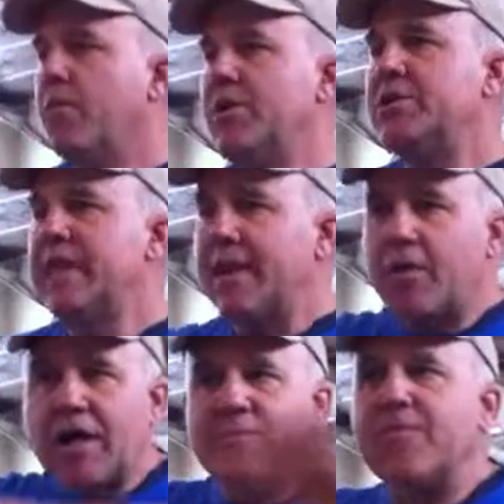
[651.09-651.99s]
When you stand
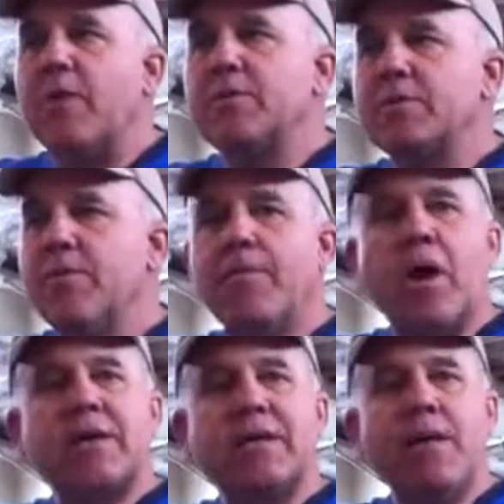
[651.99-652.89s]
across the farmer's
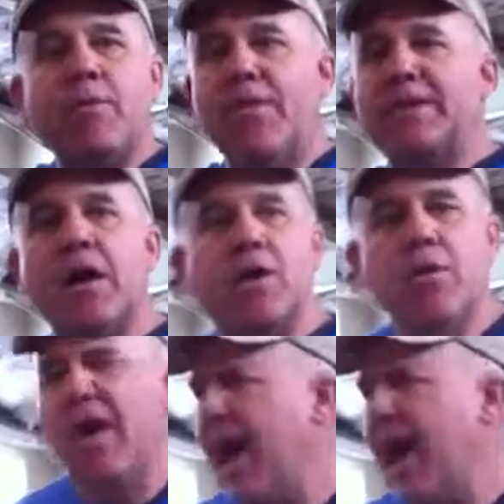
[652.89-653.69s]
market table and they tell you,